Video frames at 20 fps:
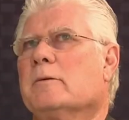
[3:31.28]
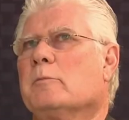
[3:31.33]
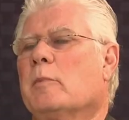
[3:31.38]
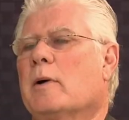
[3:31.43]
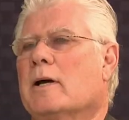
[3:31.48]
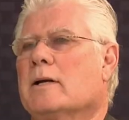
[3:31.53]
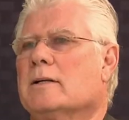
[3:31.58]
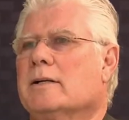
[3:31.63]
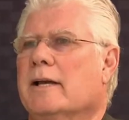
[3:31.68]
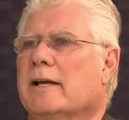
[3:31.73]

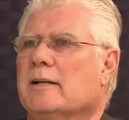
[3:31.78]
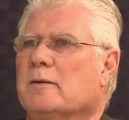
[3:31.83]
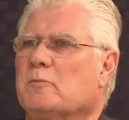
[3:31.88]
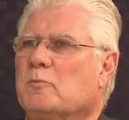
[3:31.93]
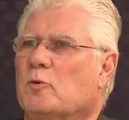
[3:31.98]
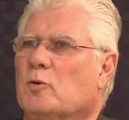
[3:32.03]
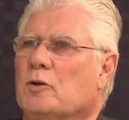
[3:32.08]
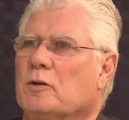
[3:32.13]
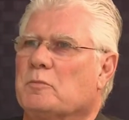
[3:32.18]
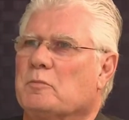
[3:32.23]
about it at a
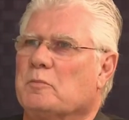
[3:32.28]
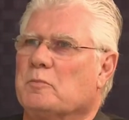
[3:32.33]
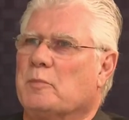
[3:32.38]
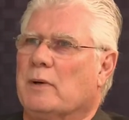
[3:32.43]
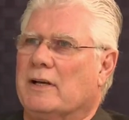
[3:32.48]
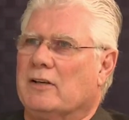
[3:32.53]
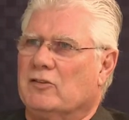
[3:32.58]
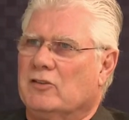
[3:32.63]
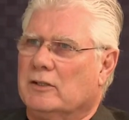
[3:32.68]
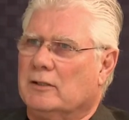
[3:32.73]
more
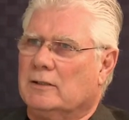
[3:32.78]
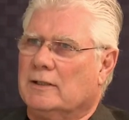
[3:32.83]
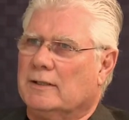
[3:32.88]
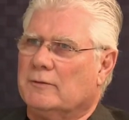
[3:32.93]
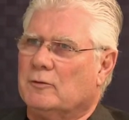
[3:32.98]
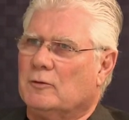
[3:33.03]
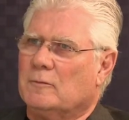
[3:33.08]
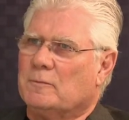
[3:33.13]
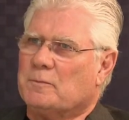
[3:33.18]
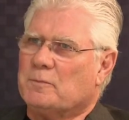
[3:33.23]
basic
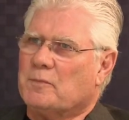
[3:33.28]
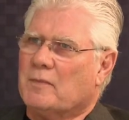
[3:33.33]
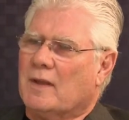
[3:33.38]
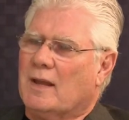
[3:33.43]
level,